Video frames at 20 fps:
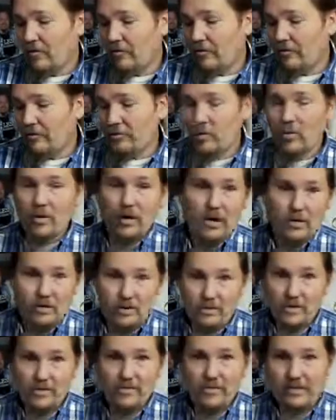four
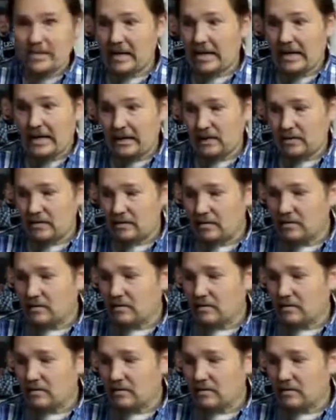hundredths of a second